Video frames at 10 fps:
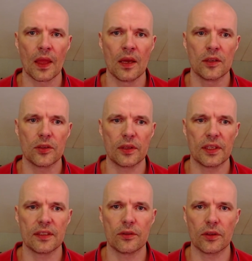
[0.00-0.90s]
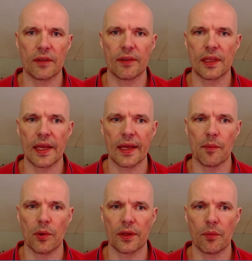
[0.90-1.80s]
So this is not even
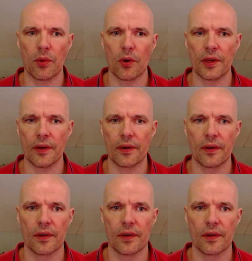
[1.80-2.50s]
takeable, the pawn here.